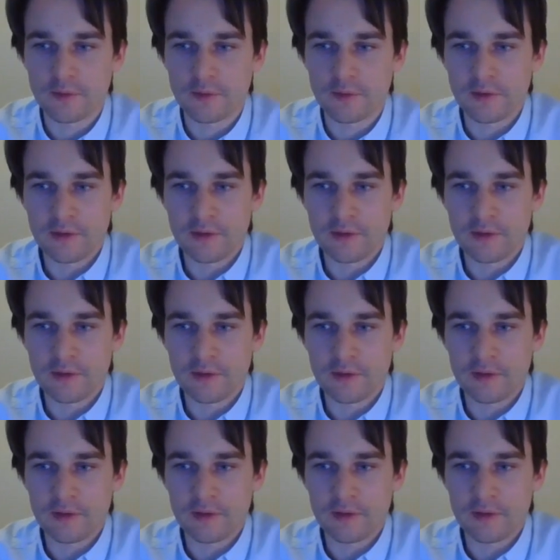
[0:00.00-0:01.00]
in terms
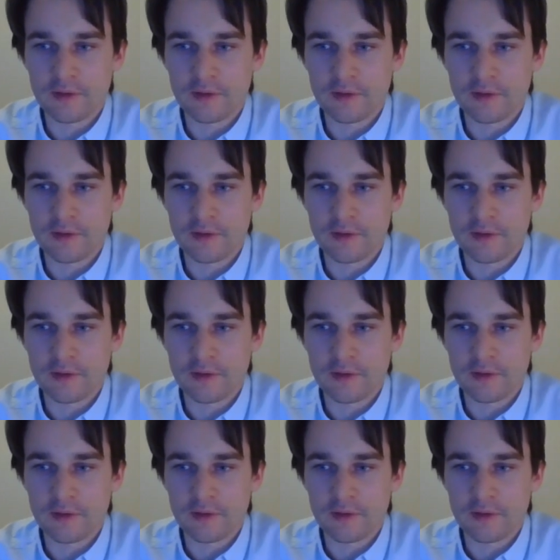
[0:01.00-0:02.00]
of, of
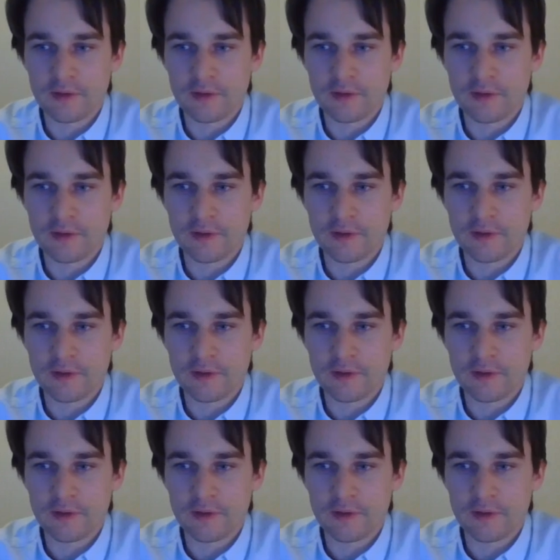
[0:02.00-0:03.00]
the
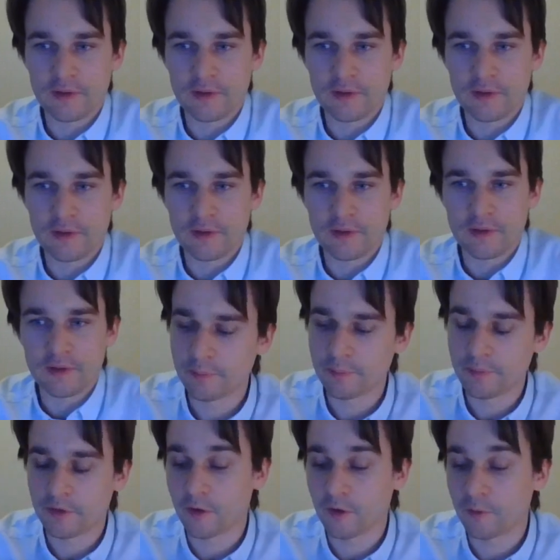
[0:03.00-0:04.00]
how to
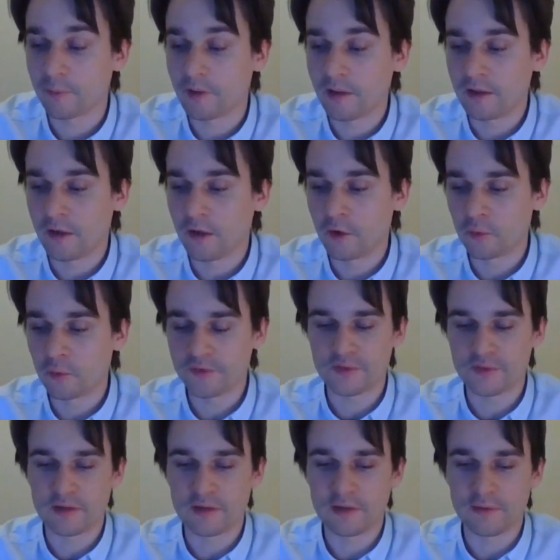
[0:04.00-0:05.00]
become a O S
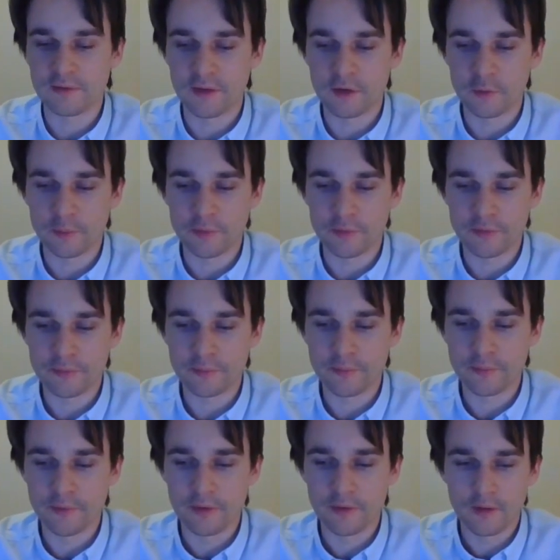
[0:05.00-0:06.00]
C developer.
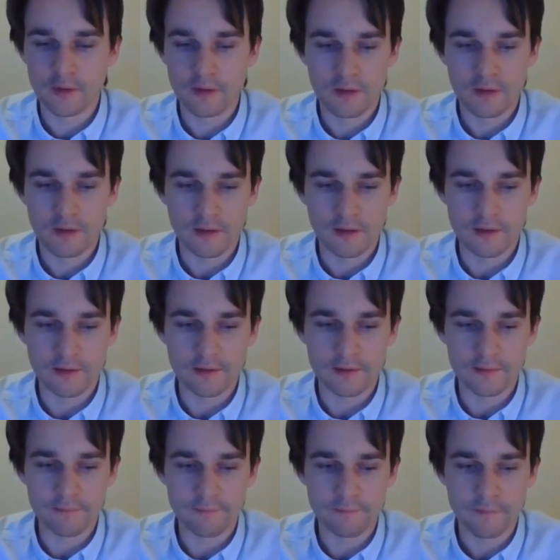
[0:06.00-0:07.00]

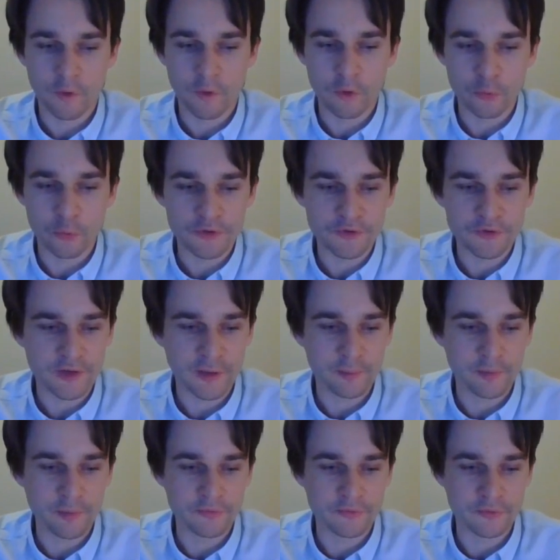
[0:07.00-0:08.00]
Um, yeah. Or which
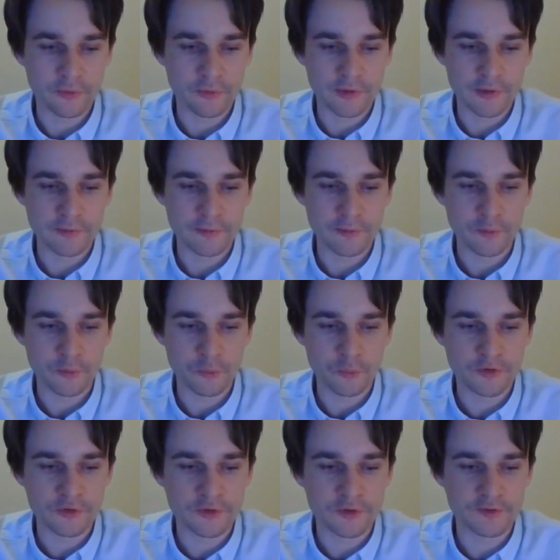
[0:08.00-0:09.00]
type of story,
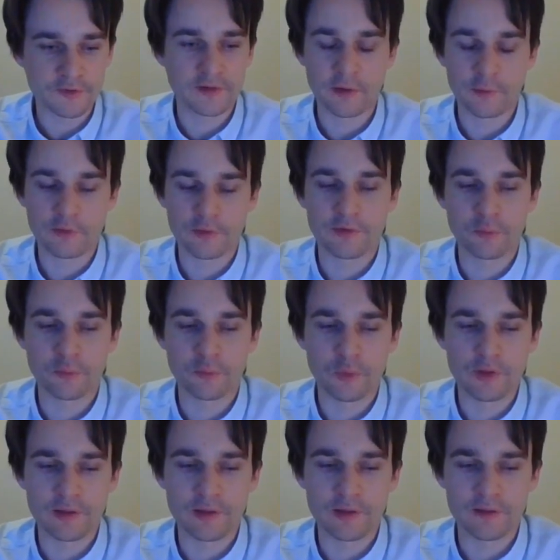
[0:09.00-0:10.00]
which is the narrative
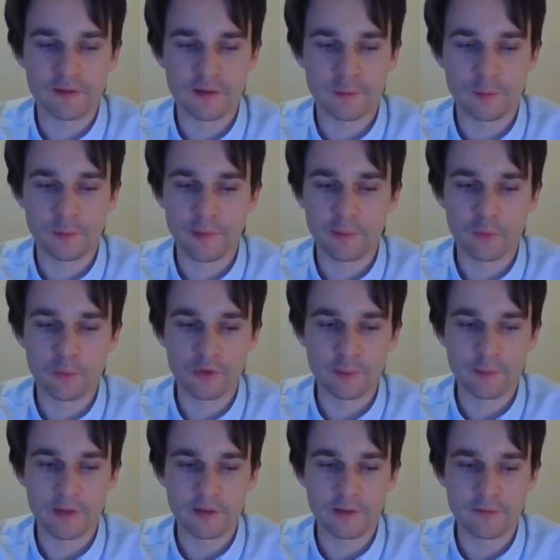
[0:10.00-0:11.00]
we can tell. Maybe we can
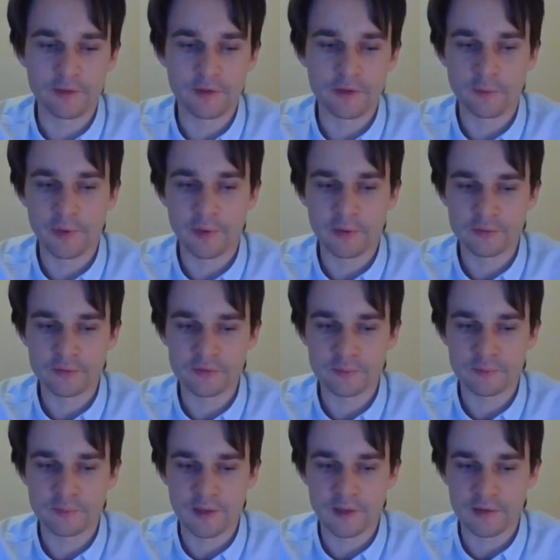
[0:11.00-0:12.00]
make a video about
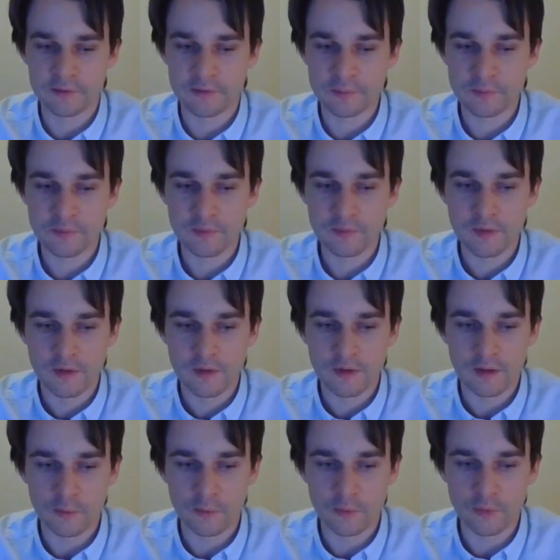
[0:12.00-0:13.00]
that
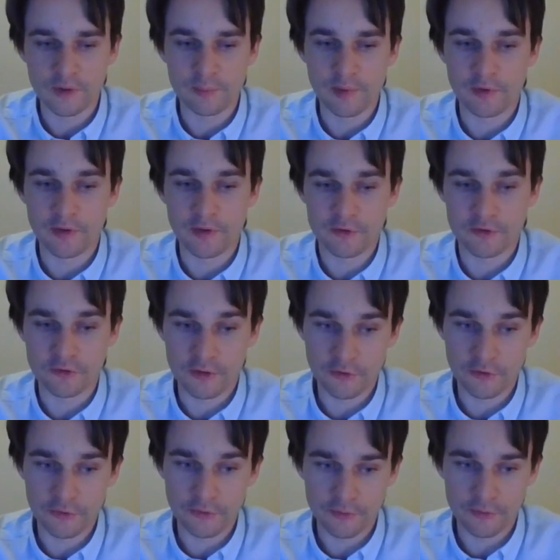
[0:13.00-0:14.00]
in a way that people actually
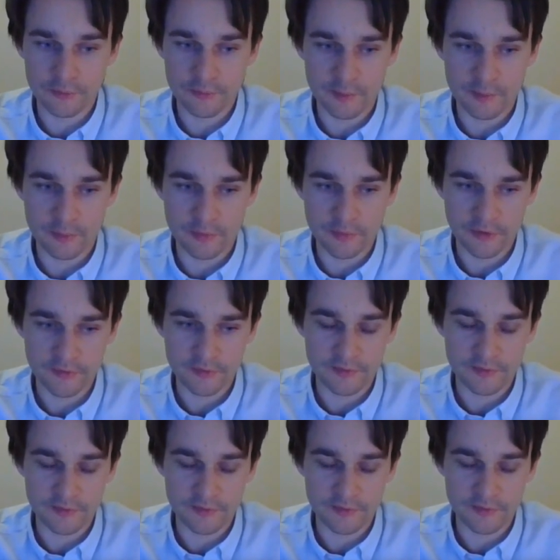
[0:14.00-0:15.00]
learn the
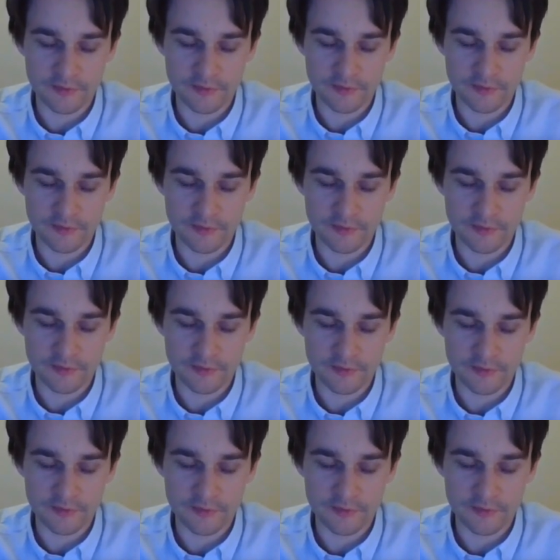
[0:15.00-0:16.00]
process um, somehow.